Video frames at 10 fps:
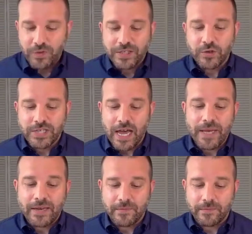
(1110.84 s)
this was, I
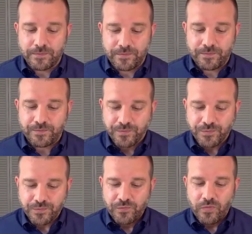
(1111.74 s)
mean,
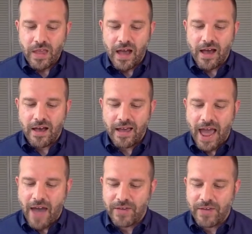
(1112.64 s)

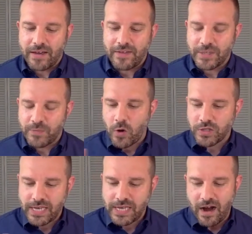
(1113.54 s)
having this
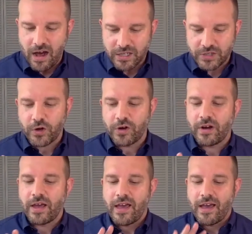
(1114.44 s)
post at
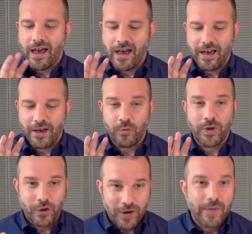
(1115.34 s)
Oxford
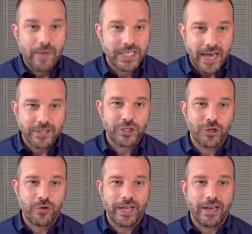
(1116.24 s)
with her name attached
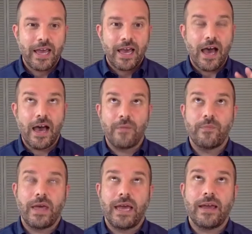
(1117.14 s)
to it,
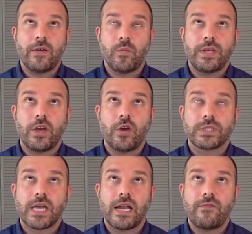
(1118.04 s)
you know, it
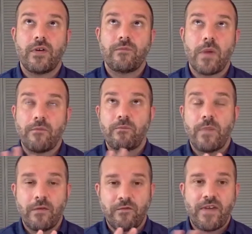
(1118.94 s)
was kind of
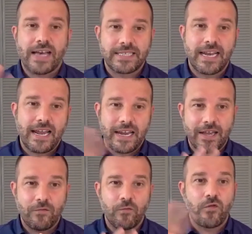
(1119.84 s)
a
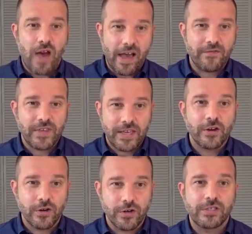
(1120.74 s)
fascinating 5
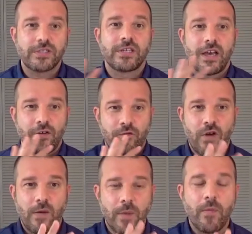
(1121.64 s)
years
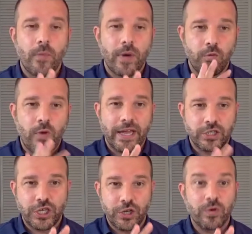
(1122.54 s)
from a moment when
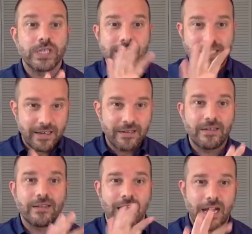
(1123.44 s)
she was
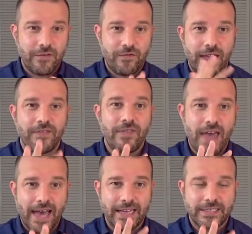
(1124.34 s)
still kind of in
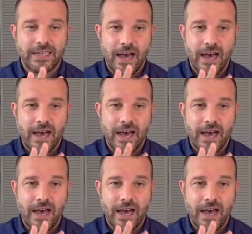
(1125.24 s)
that,